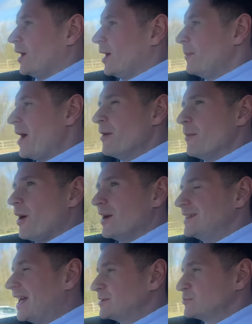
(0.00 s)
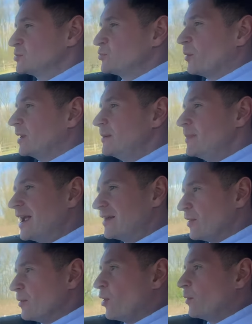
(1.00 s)
And bear in mind, that was probably bigger
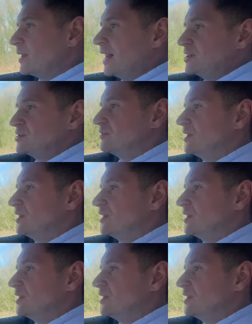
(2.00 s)
than the population of